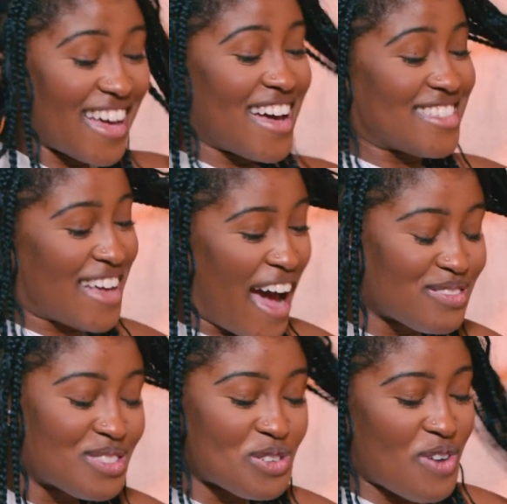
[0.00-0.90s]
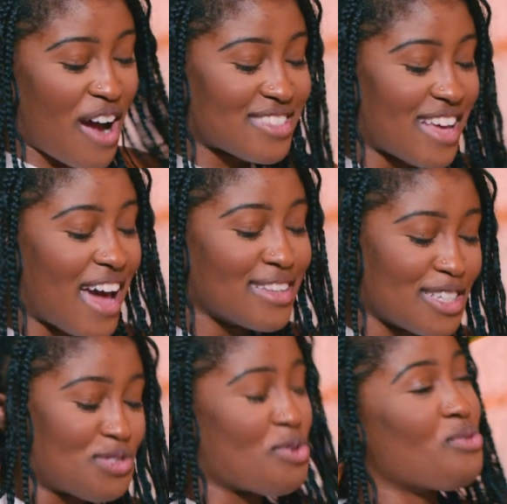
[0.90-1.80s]
Yes, I've seen you outside at
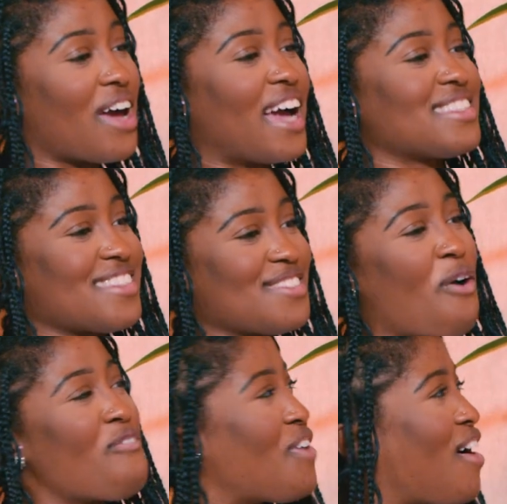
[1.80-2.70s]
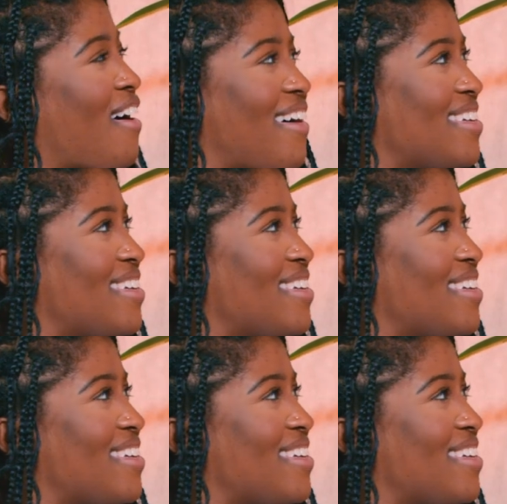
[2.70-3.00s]
least 2 nights so far